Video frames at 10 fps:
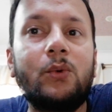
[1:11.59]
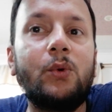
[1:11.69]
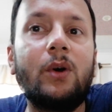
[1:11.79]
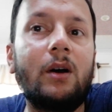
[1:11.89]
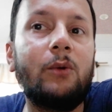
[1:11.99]

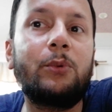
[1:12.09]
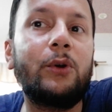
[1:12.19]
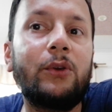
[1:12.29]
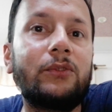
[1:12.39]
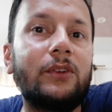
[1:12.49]
who
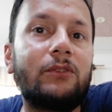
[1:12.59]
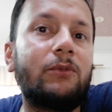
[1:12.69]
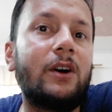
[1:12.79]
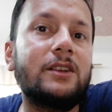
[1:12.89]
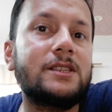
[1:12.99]
produces
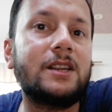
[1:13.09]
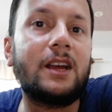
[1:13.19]
Fast